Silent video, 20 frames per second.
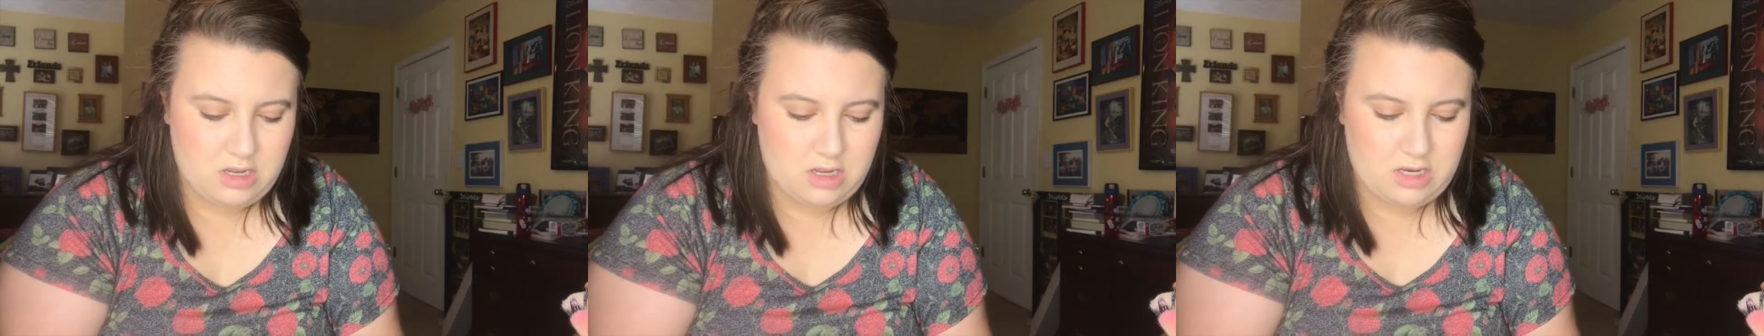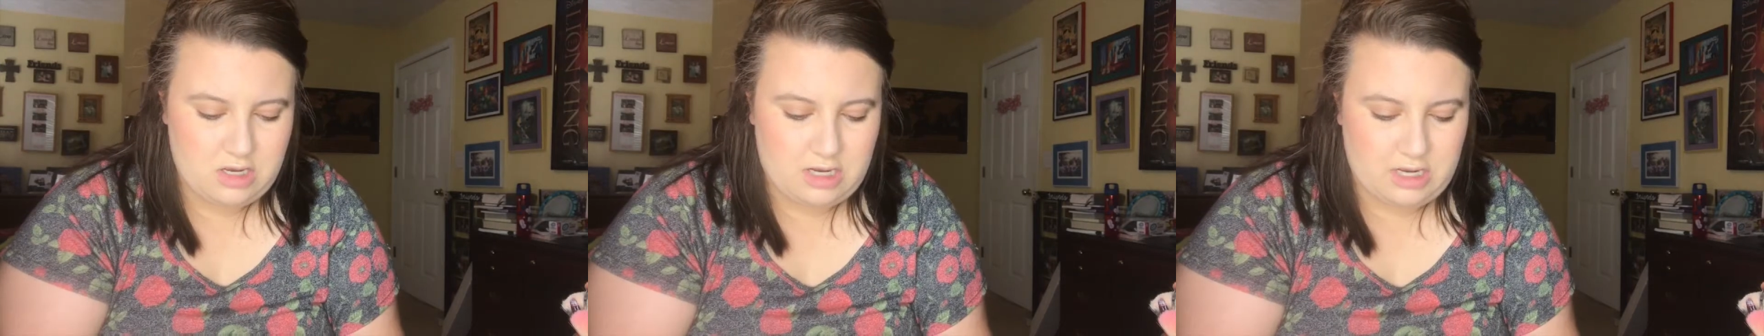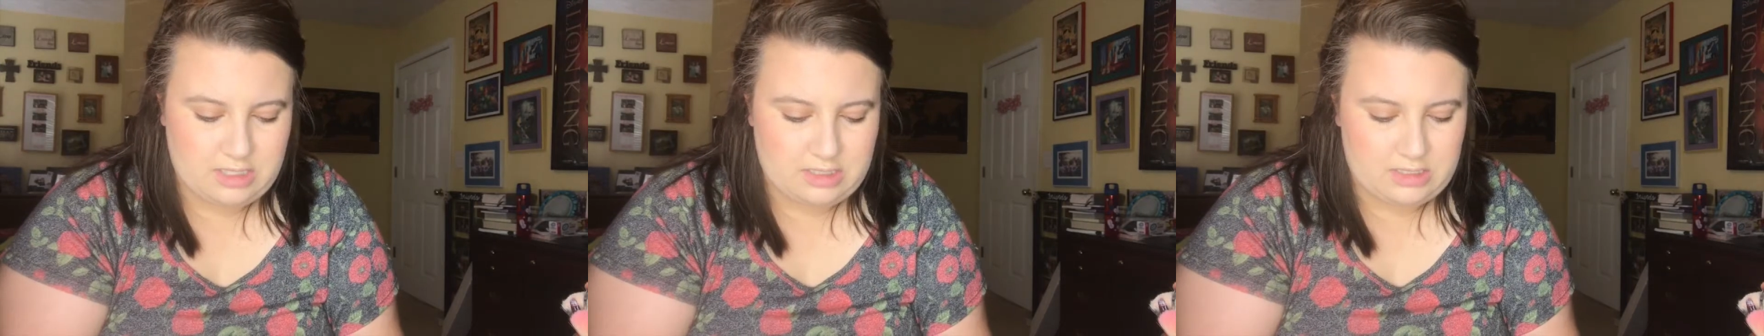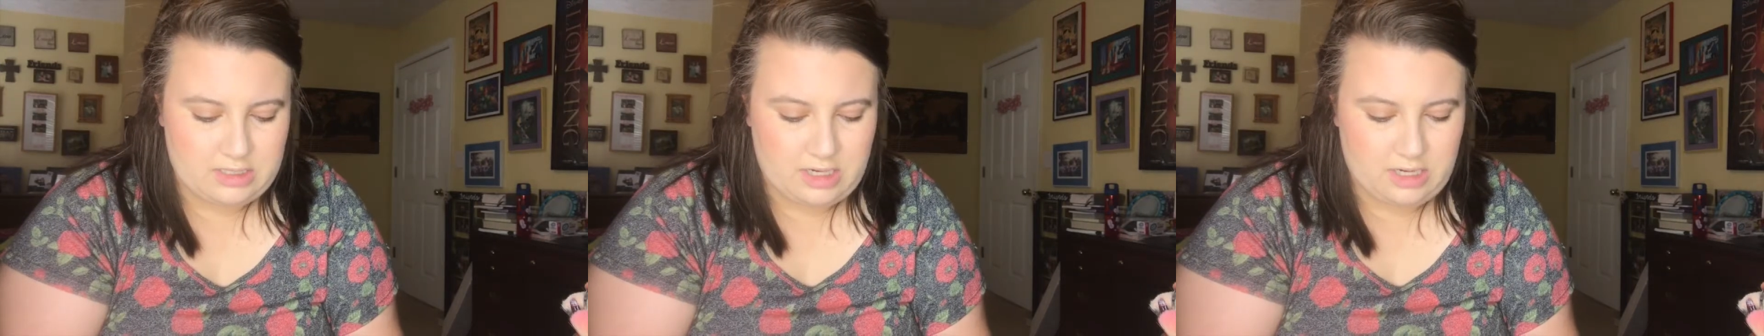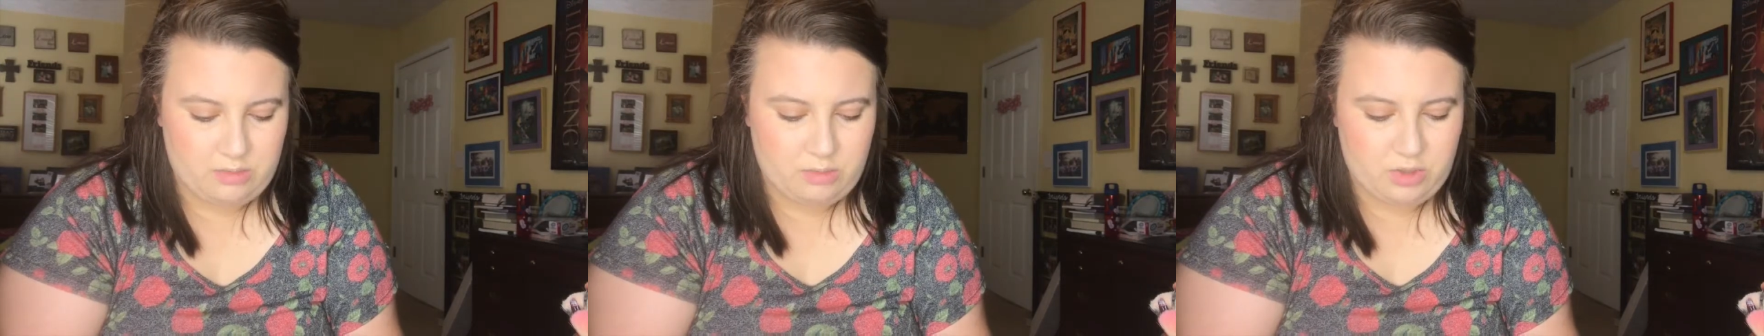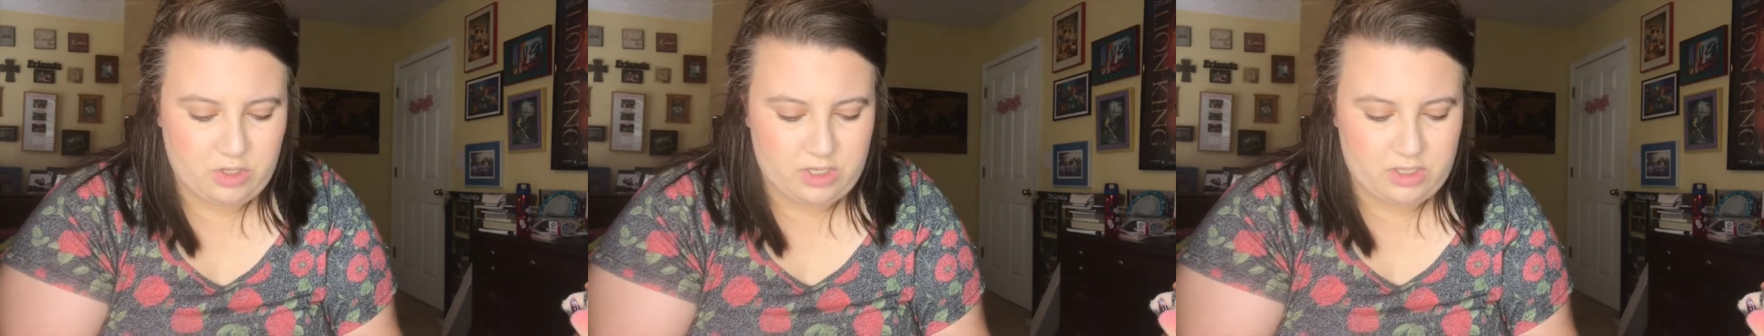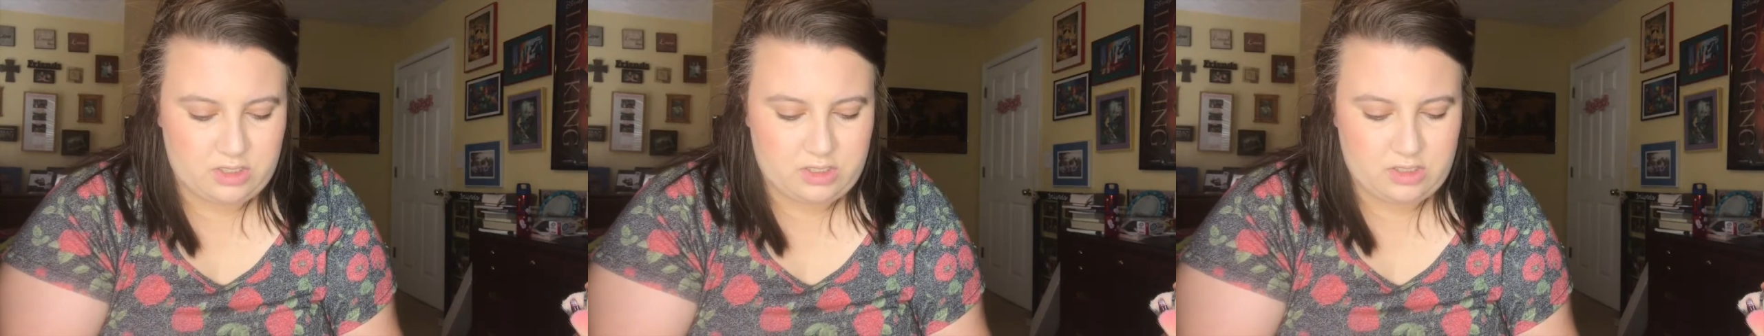not staying
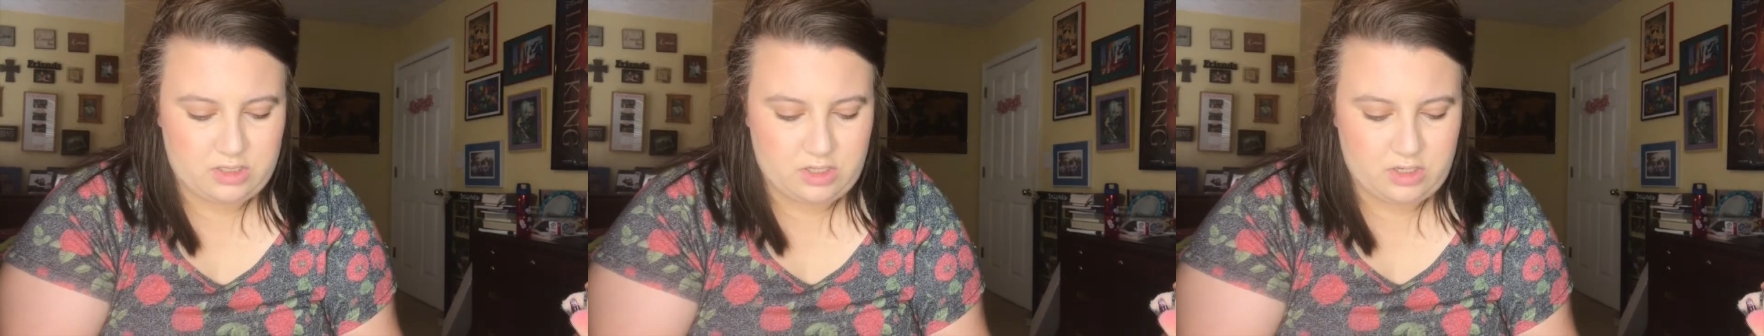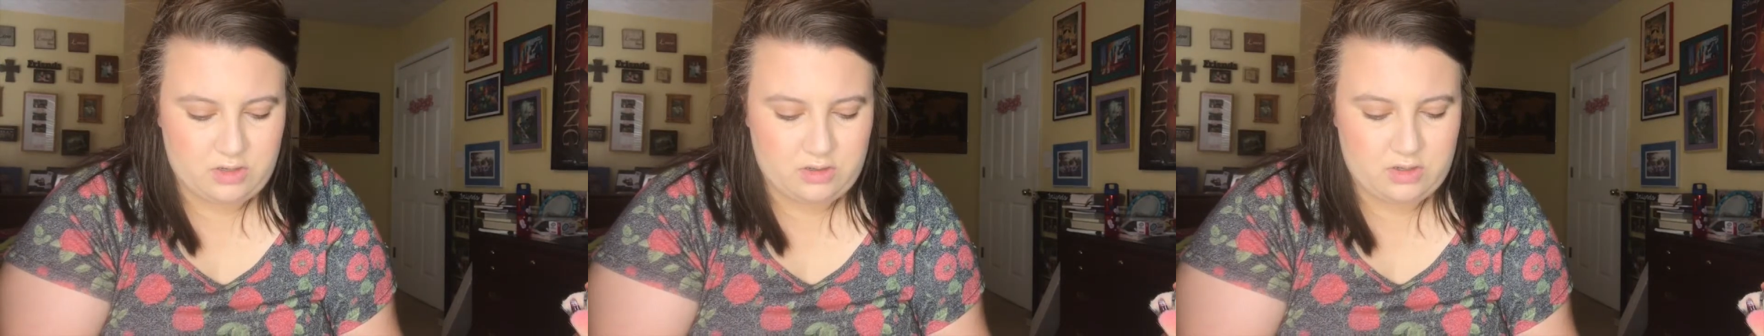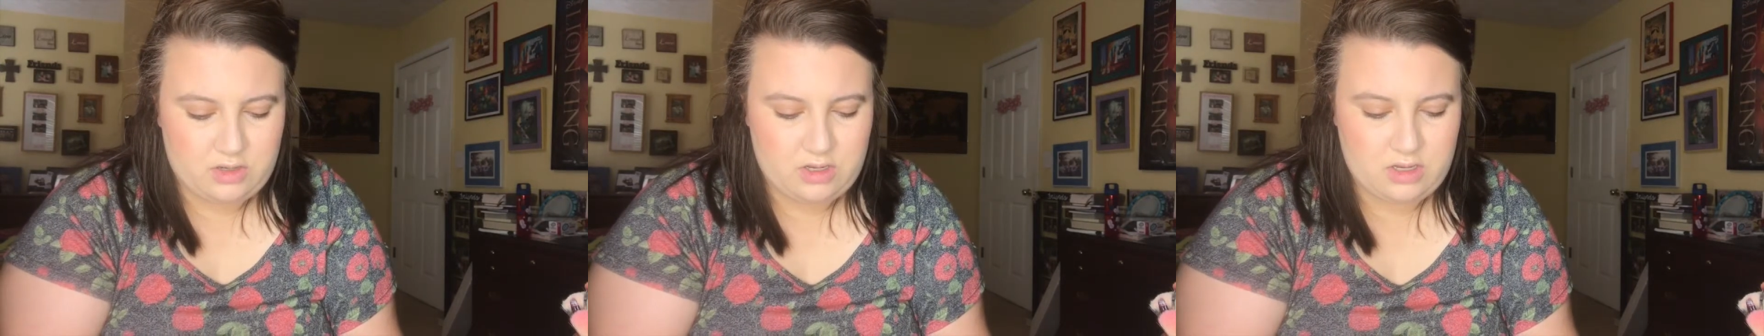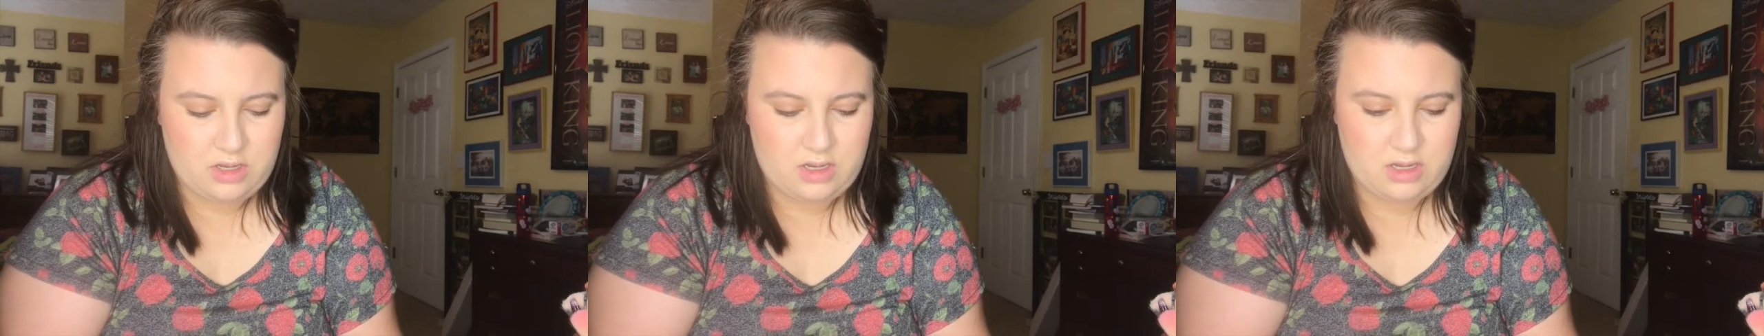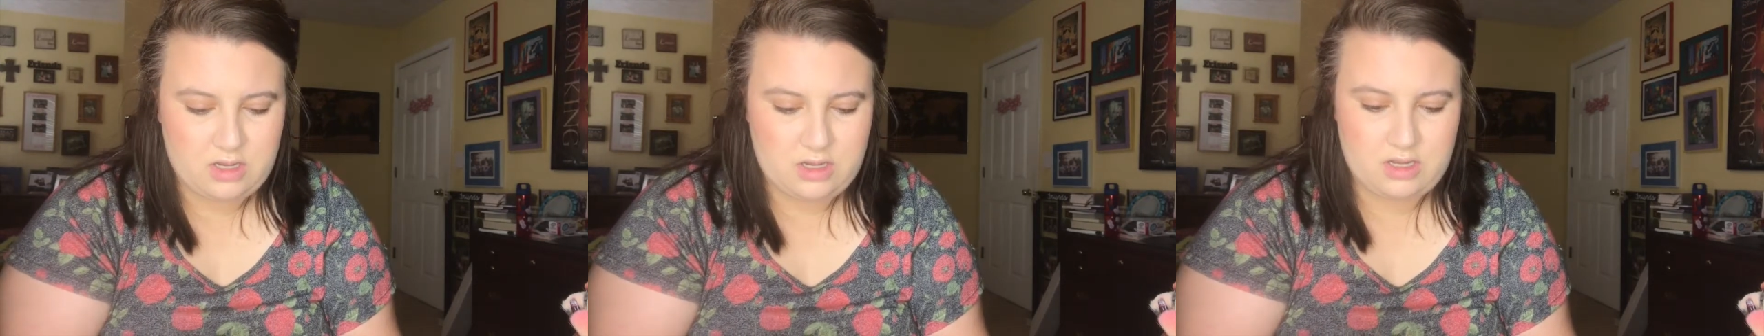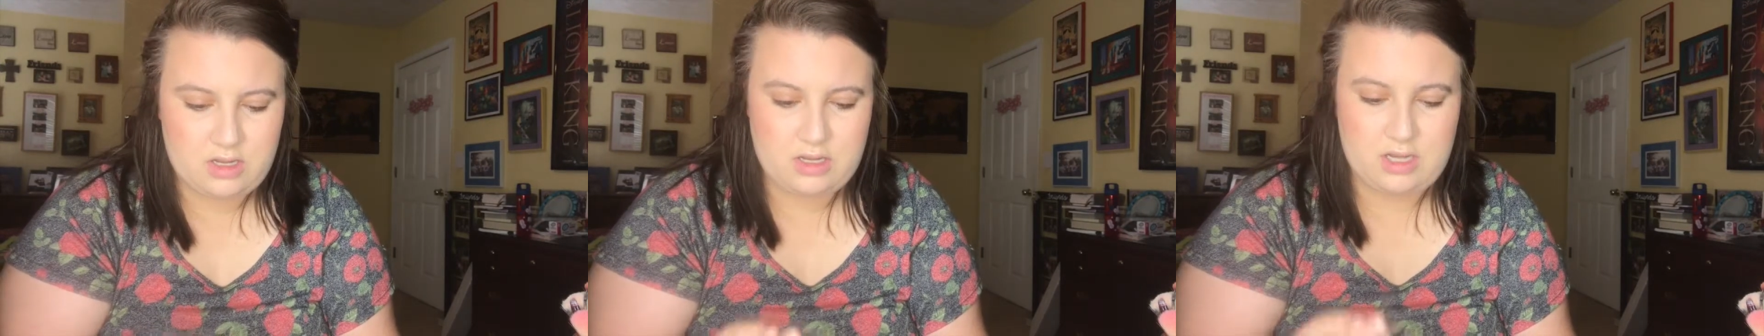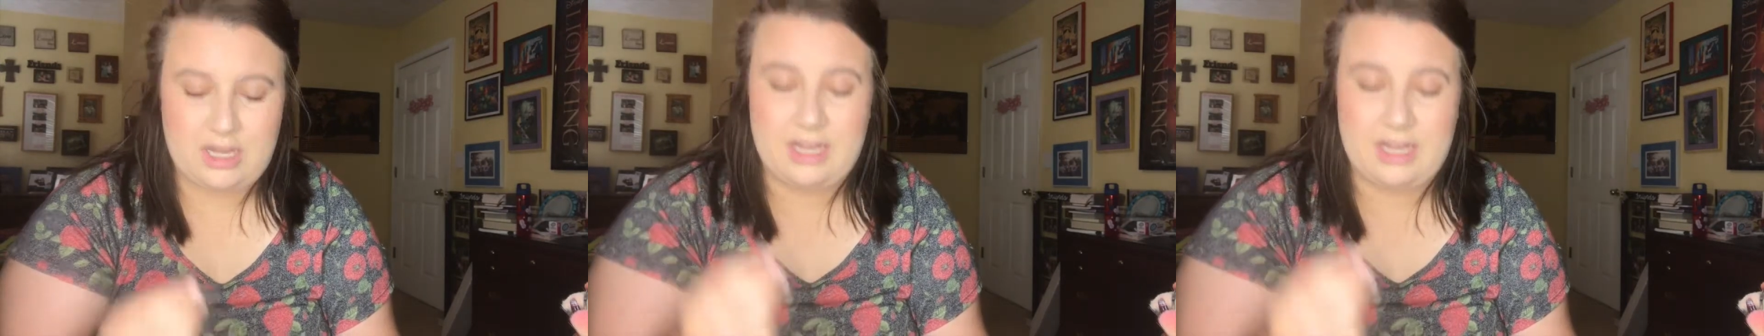put. So it